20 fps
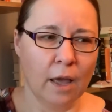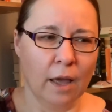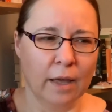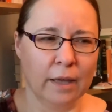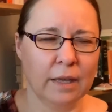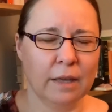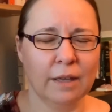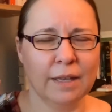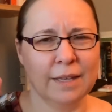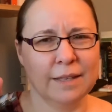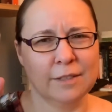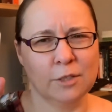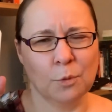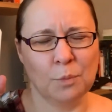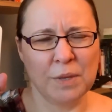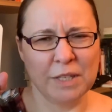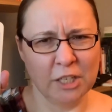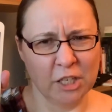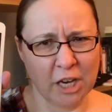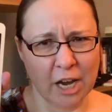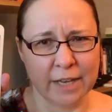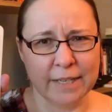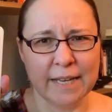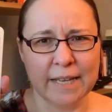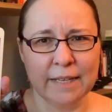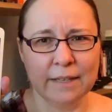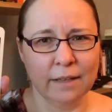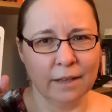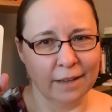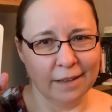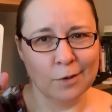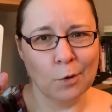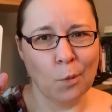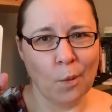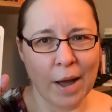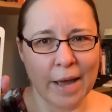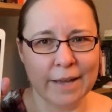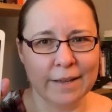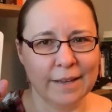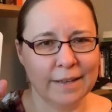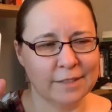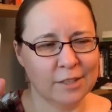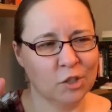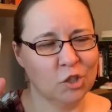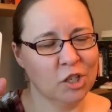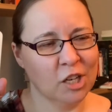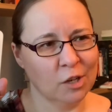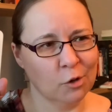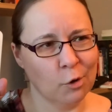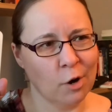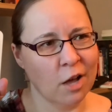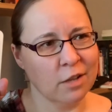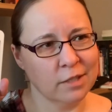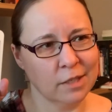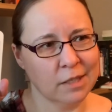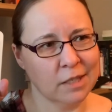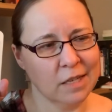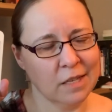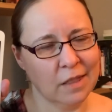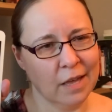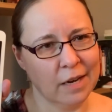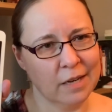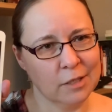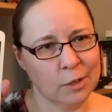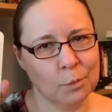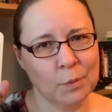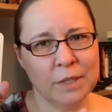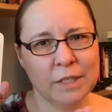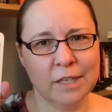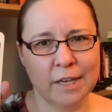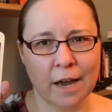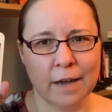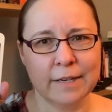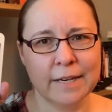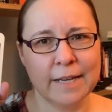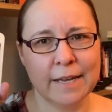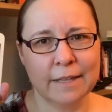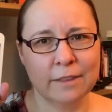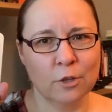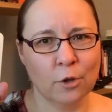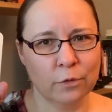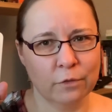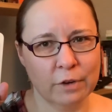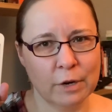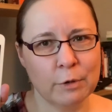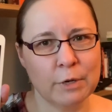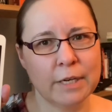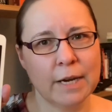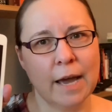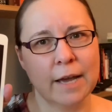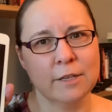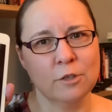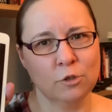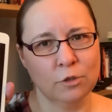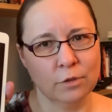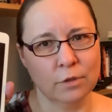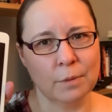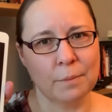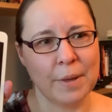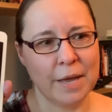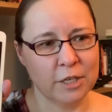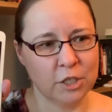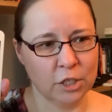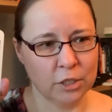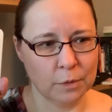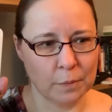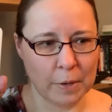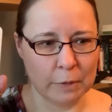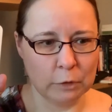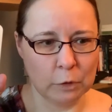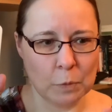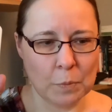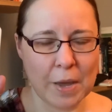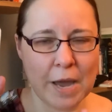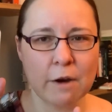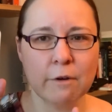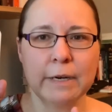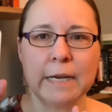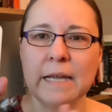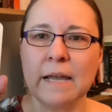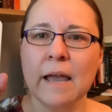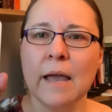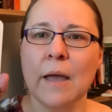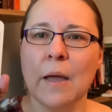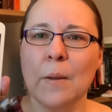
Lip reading: It's a bit cunning in a way. It's a generosity that is a bit cunning and not very nice to the man she's about to marry.